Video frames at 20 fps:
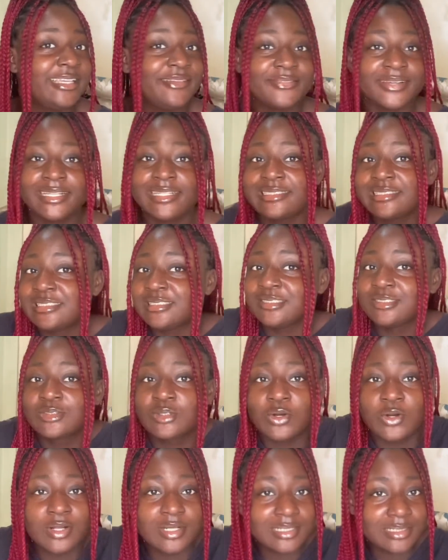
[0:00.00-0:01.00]
anything is
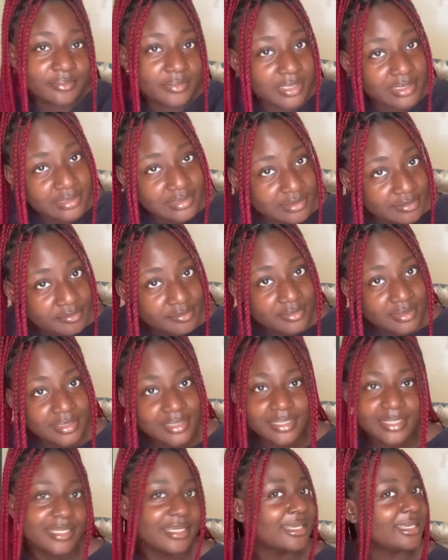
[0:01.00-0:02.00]
calling my name,
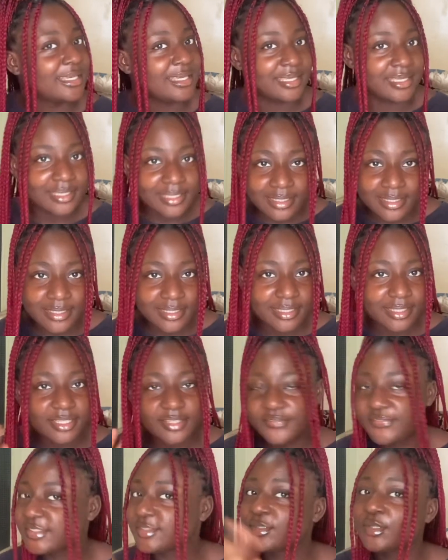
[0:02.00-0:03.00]

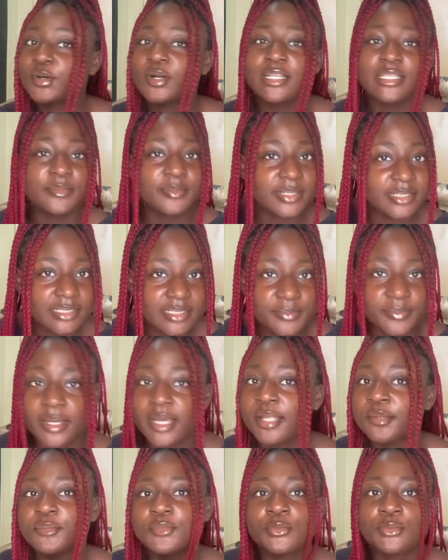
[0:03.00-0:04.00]
if it's not calling my name,
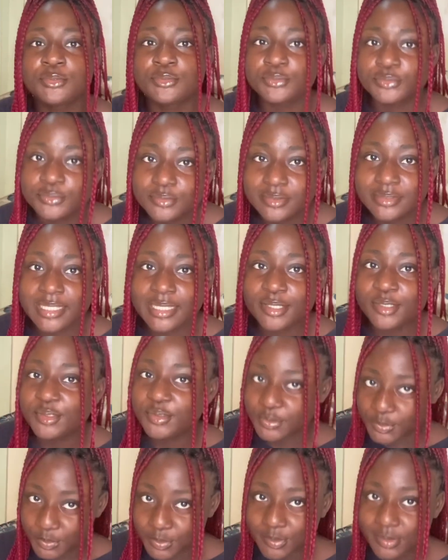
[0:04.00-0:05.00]
I know. Do.
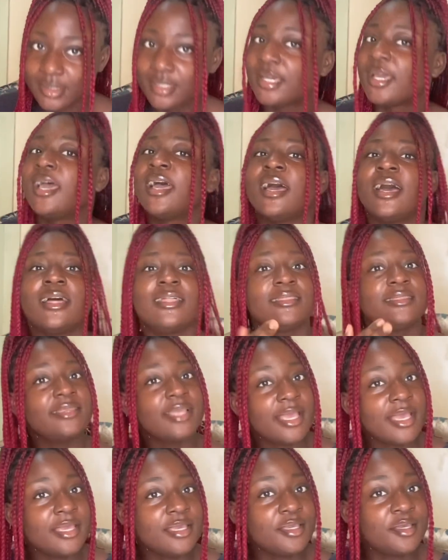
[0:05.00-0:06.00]
Thank you.
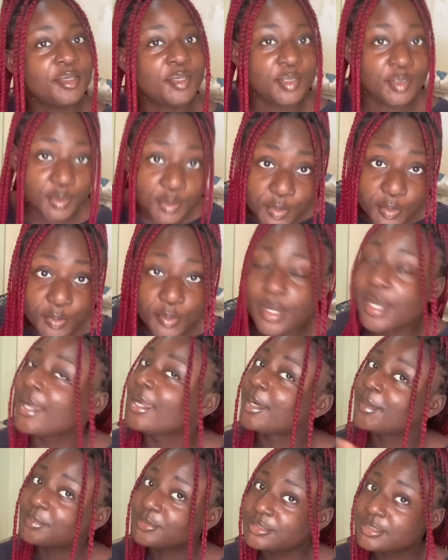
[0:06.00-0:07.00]
I
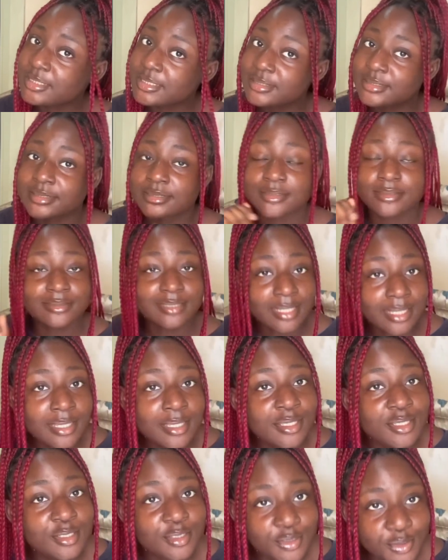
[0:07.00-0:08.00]
appreciate.
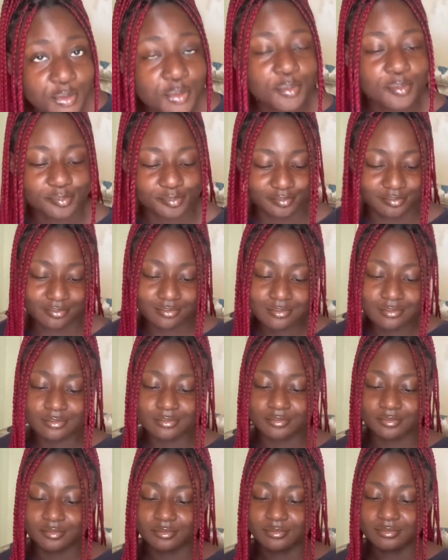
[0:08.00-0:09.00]
Thank you.
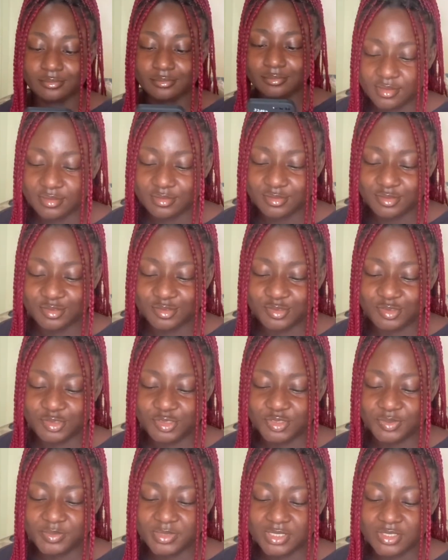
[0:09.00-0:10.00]
Do
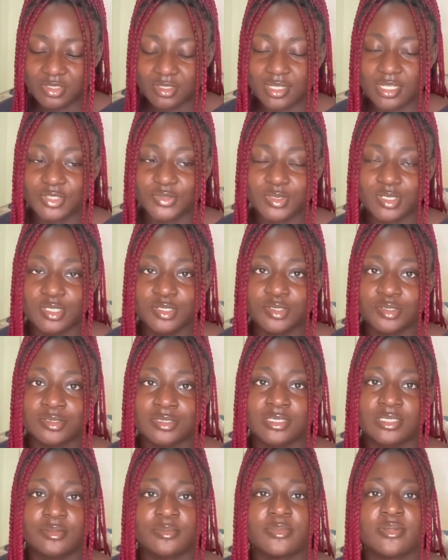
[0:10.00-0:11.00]
you miss your last
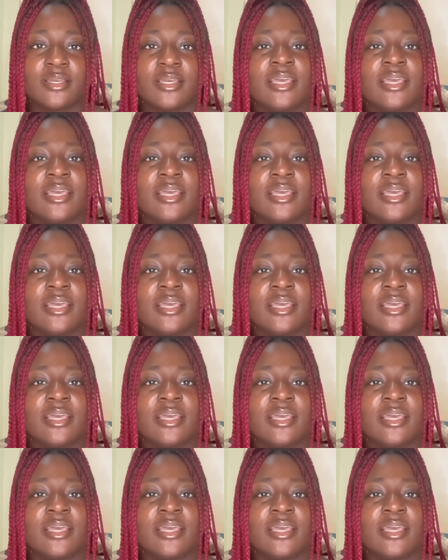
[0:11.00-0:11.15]
relationship?